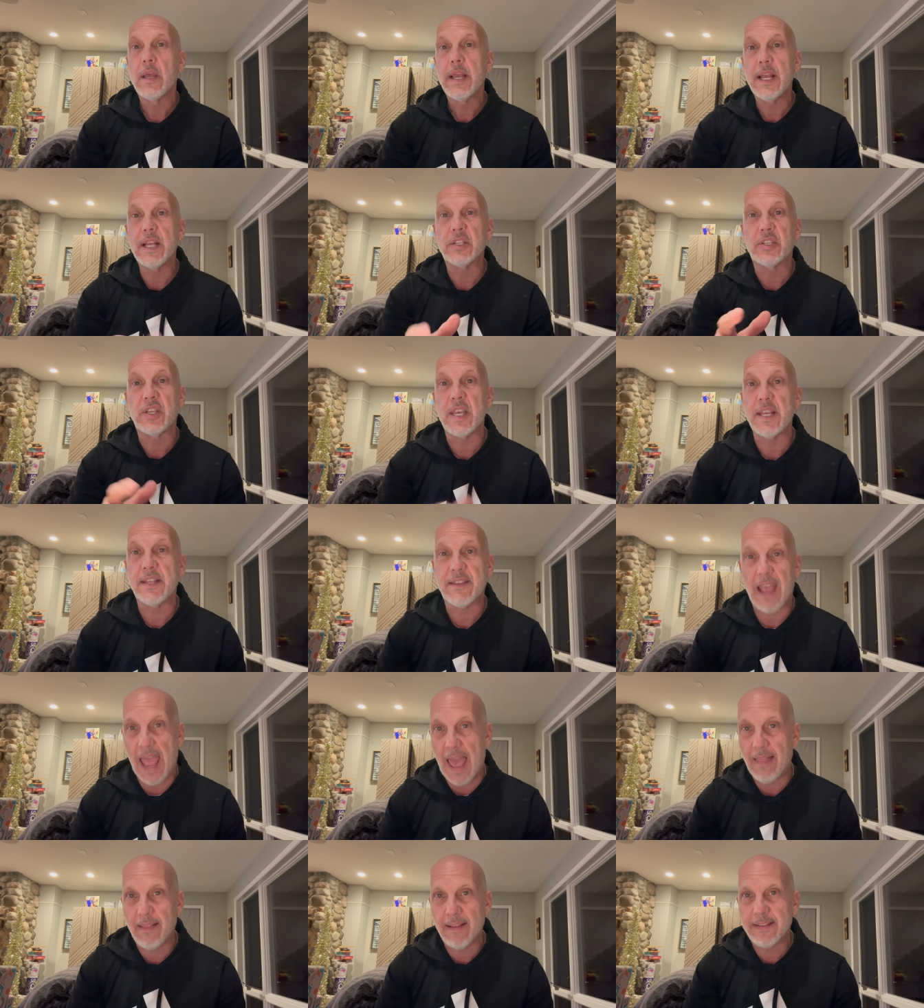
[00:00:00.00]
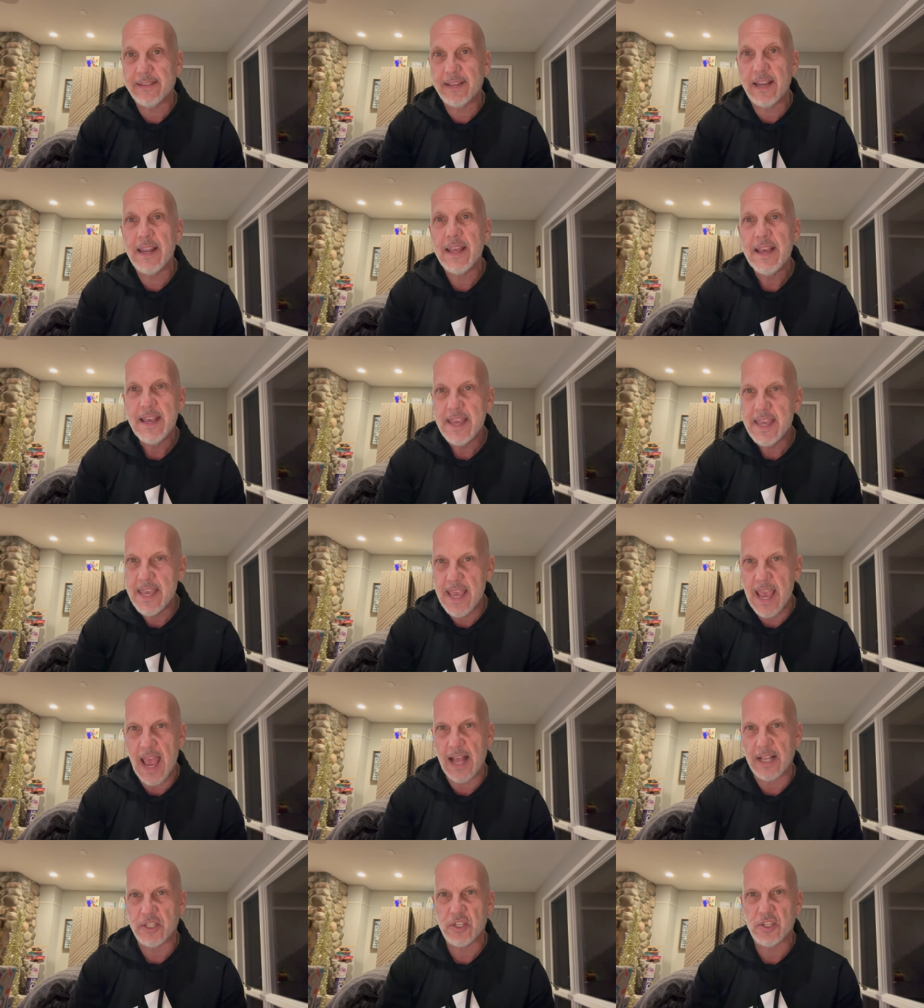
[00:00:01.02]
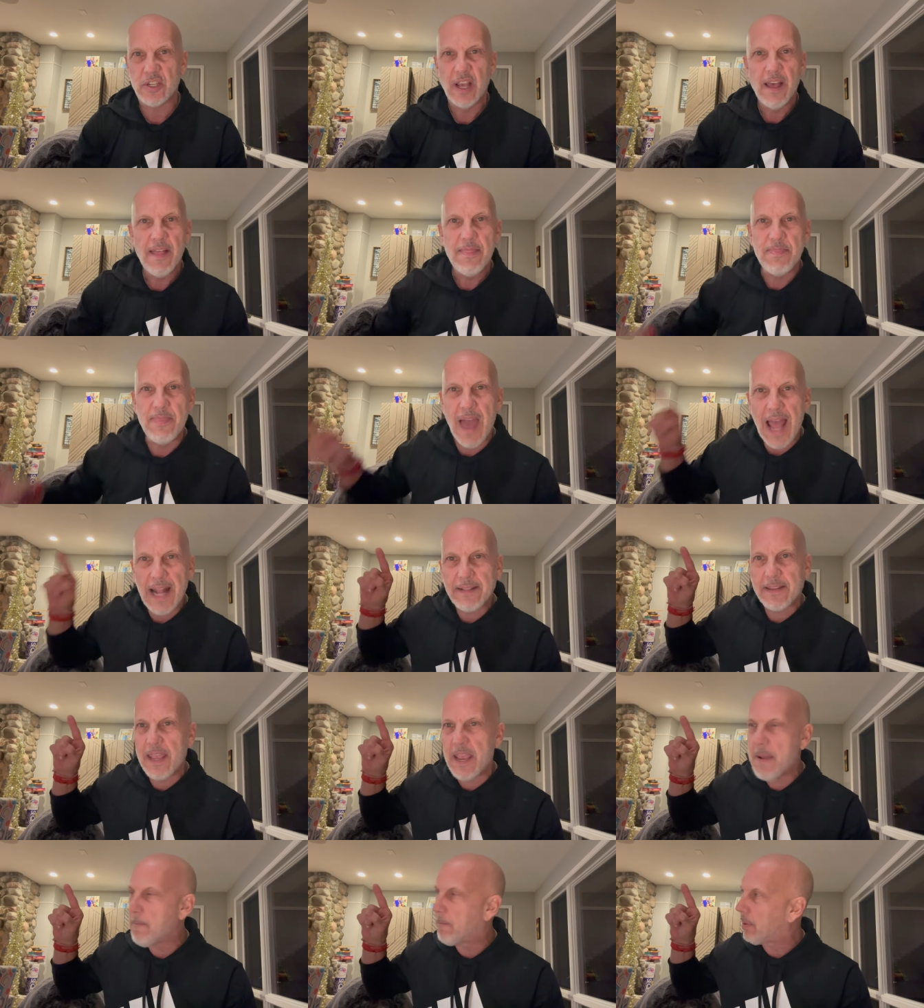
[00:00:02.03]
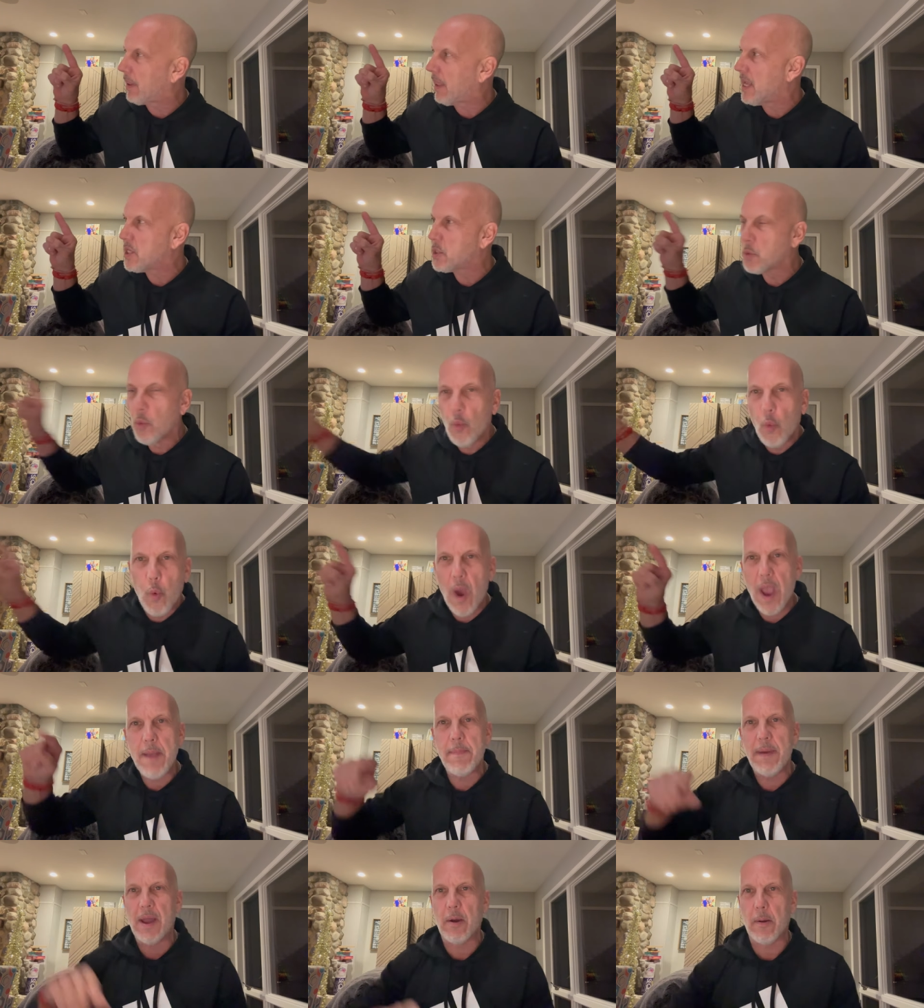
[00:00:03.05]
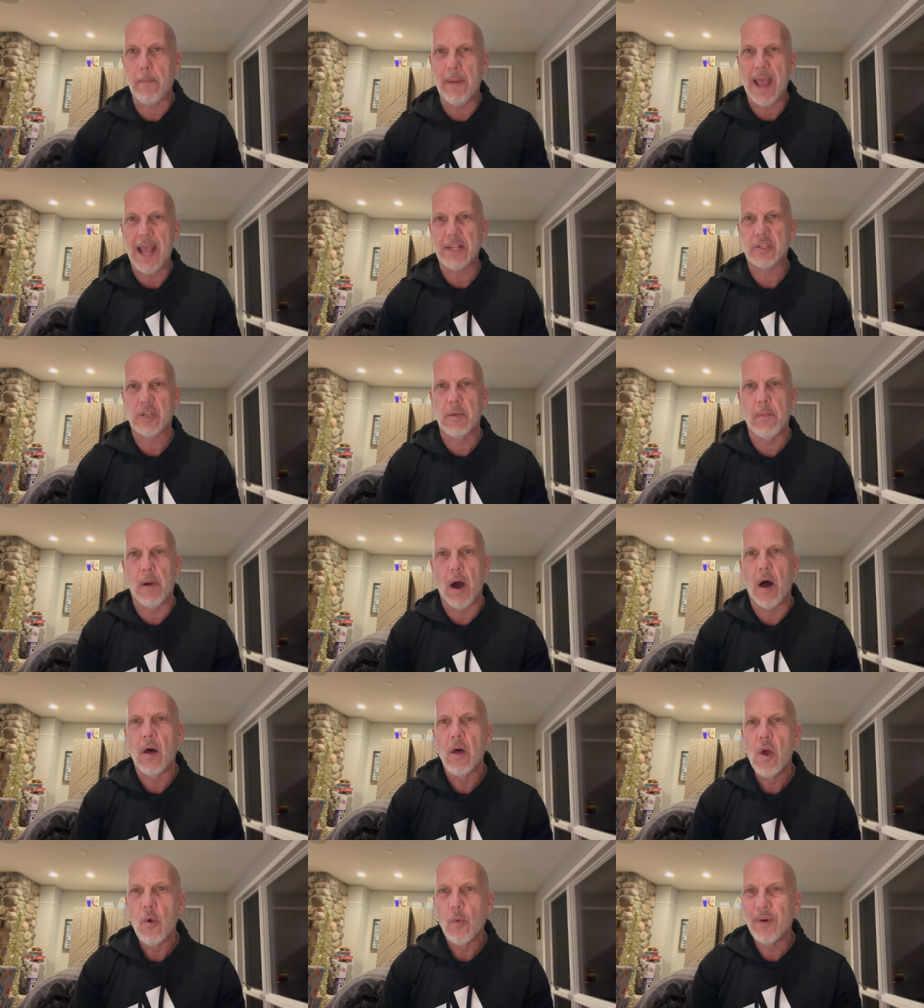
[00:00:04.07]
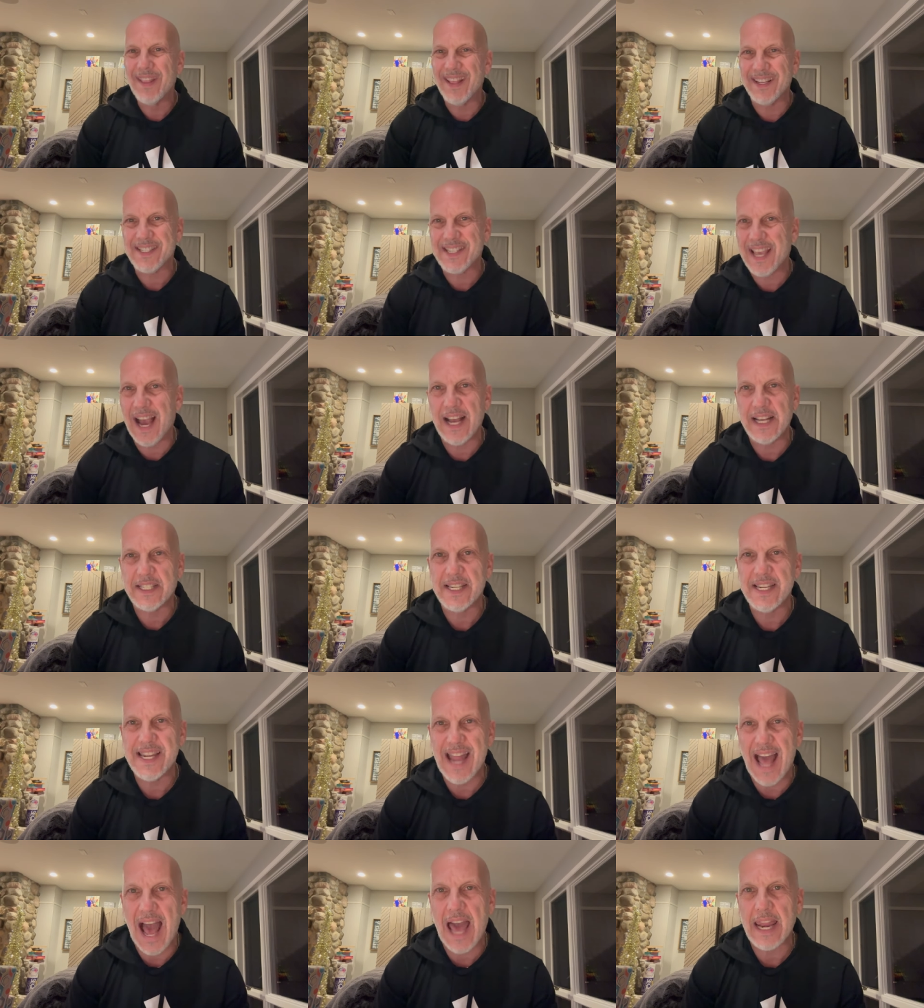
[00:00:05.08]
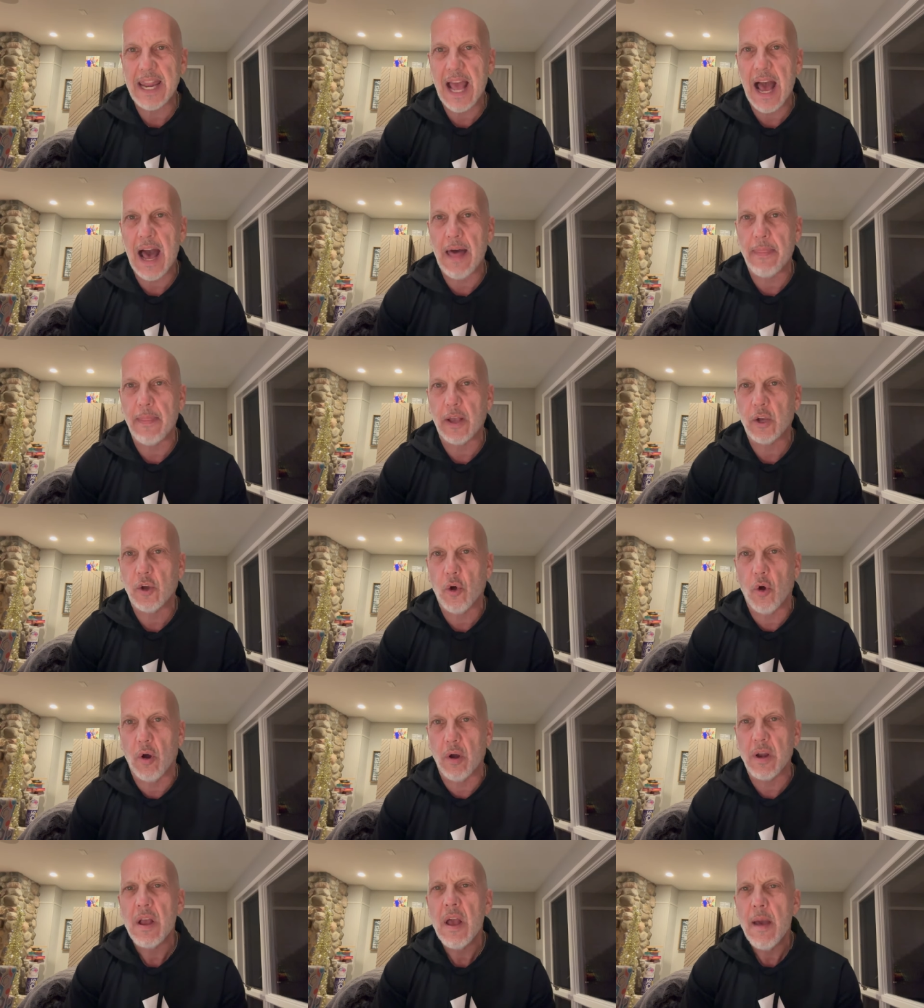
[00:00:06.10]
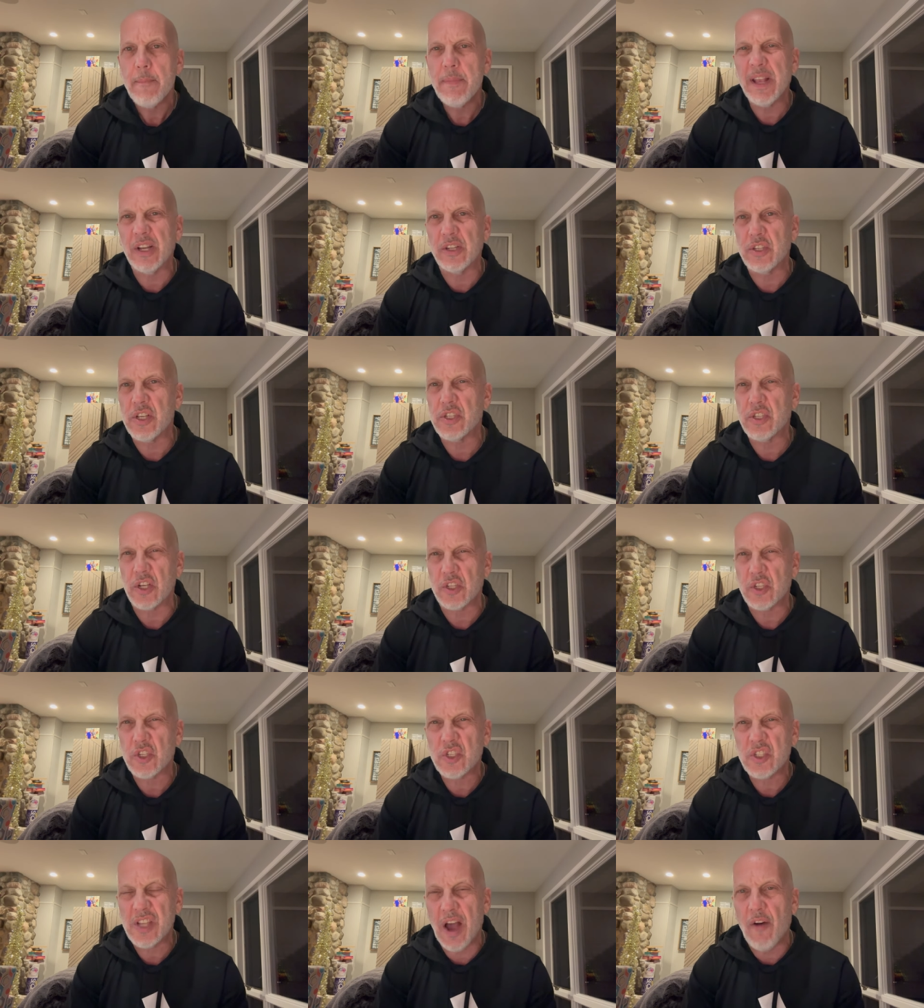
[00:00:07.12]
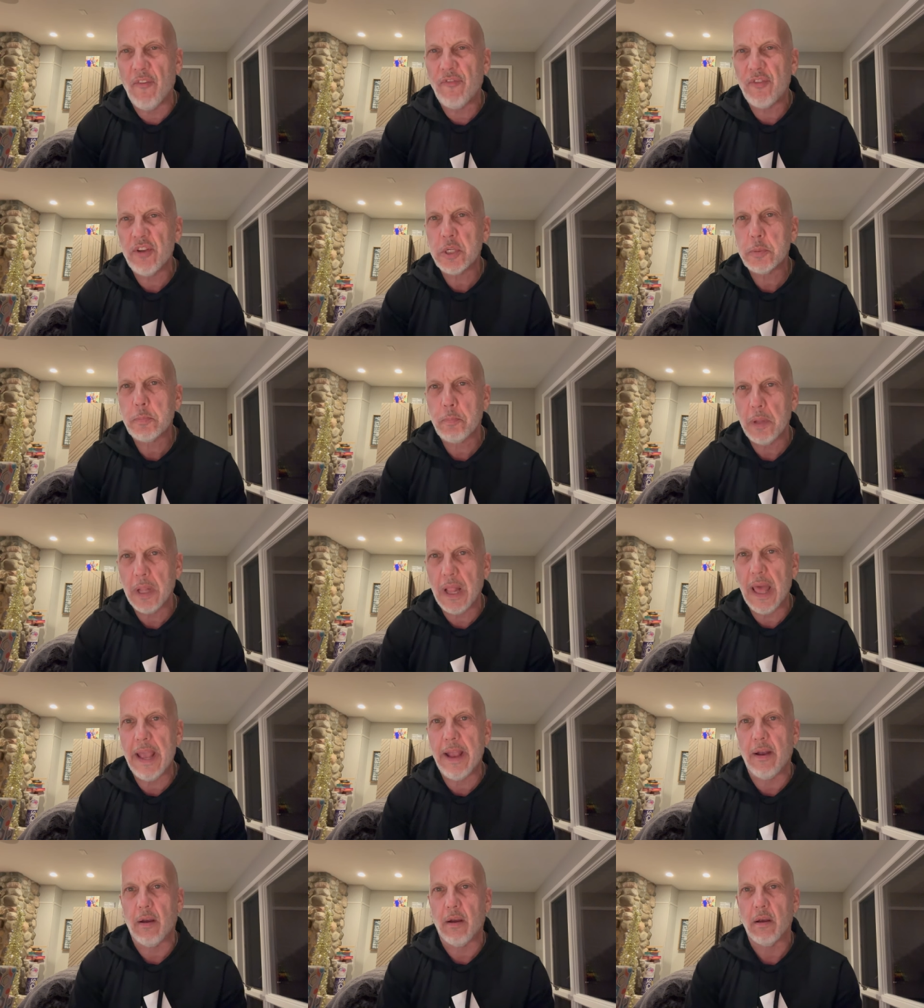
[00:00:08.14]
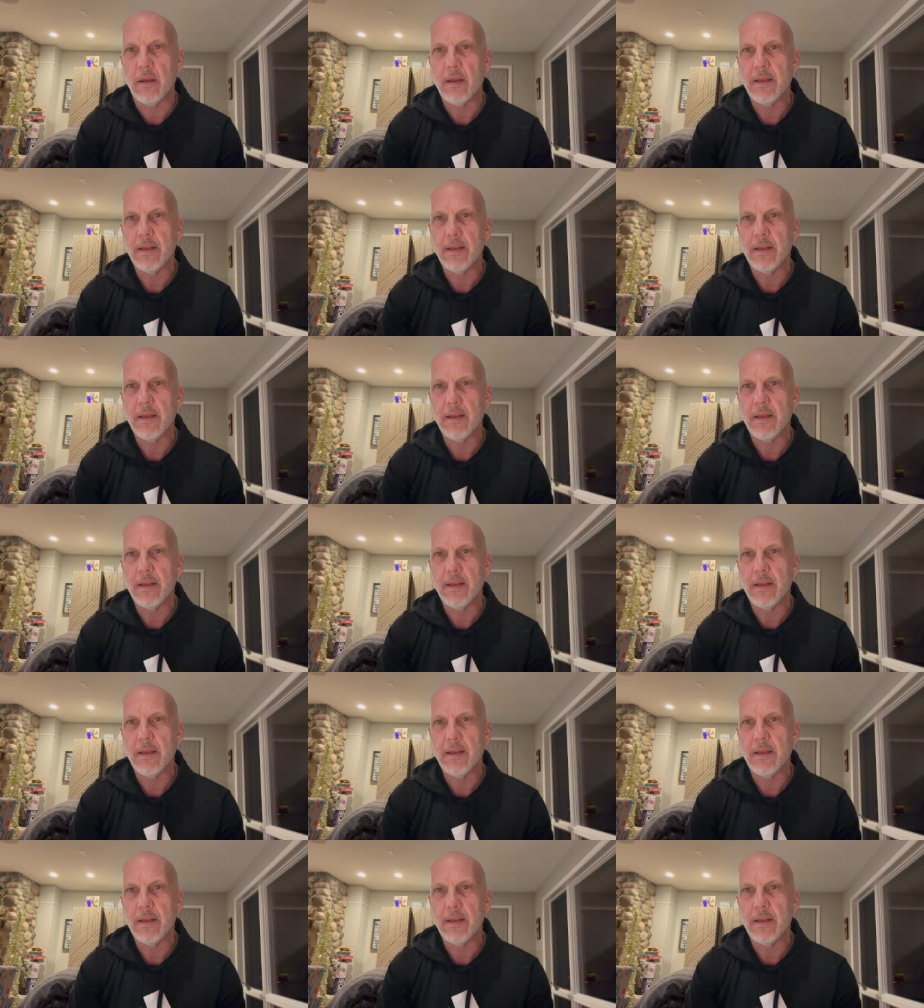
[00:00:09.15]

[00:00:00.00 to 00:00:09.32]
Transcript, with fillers: Is he talented? Yes. That team plays way better basketball when this guy's not on the court because he's a selfish player.